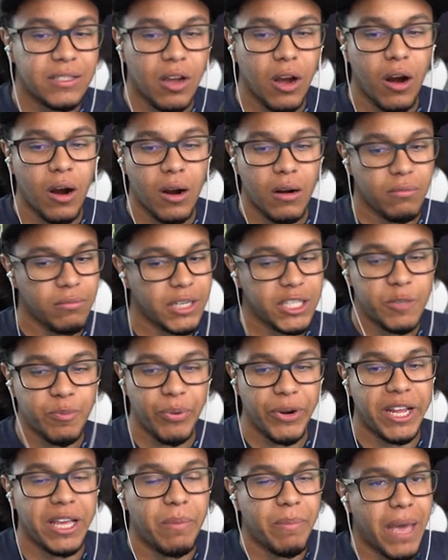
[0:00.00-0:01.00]
car, it's
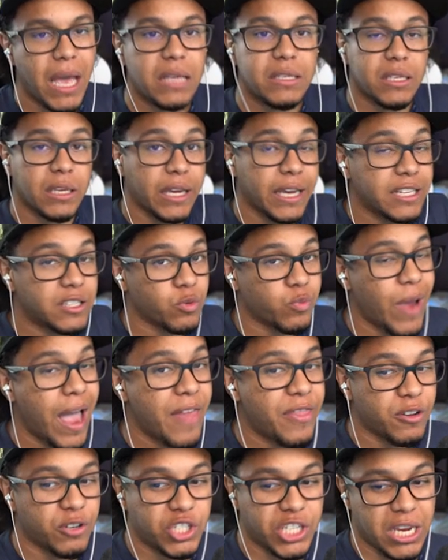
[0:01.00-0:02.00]
pretty amazing. It's
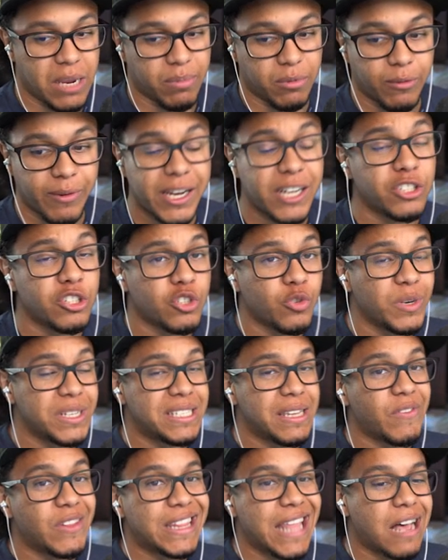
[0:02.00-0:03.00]
rather cheap,
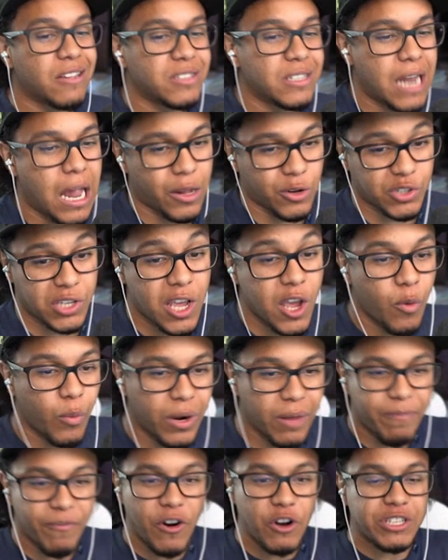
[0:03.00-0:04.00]
$327,000.
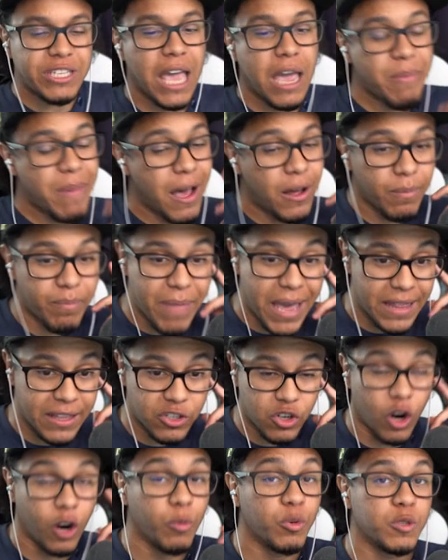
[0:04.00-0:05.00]
When it first came out, man,
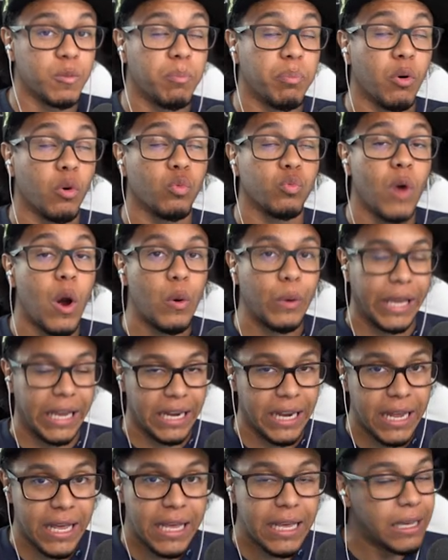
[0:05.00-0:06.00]
this car was broken.
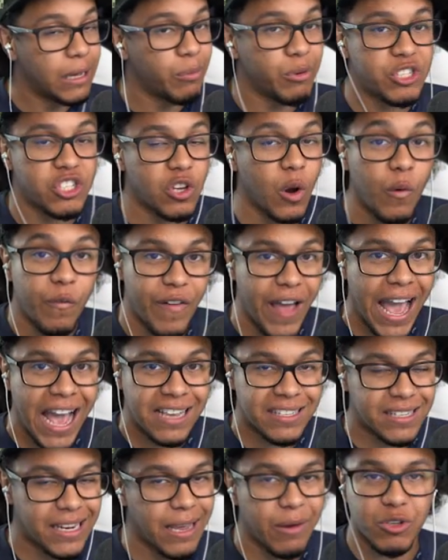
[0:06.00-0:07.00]
It was so
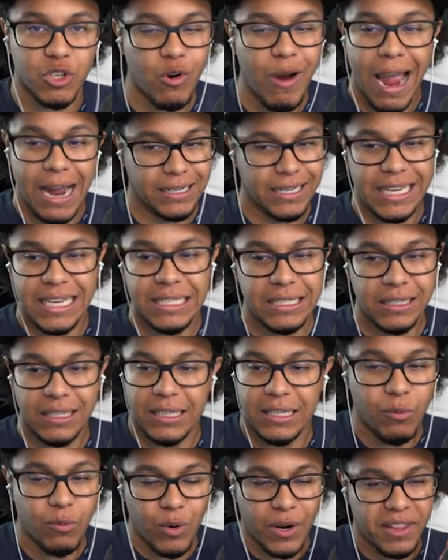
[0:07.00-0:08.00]
fast, it was cracked
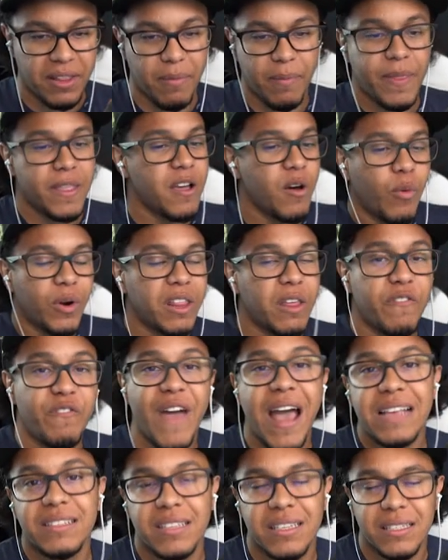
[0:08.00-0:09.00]
easily. One of the
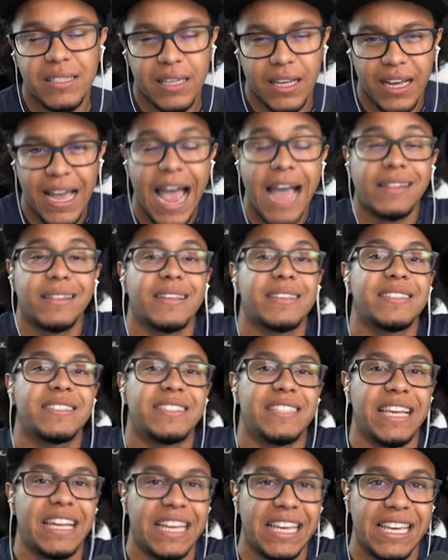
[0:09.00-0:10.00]
fastest at the
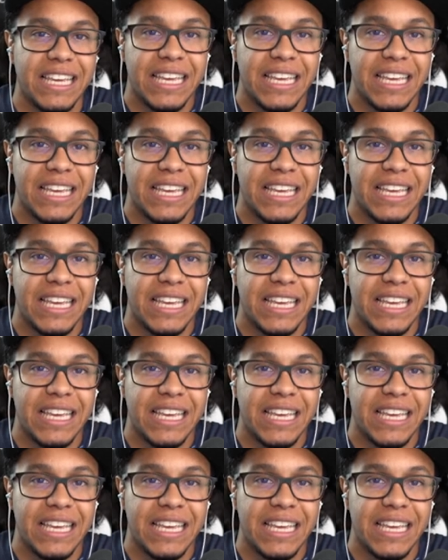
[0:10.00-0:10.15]
city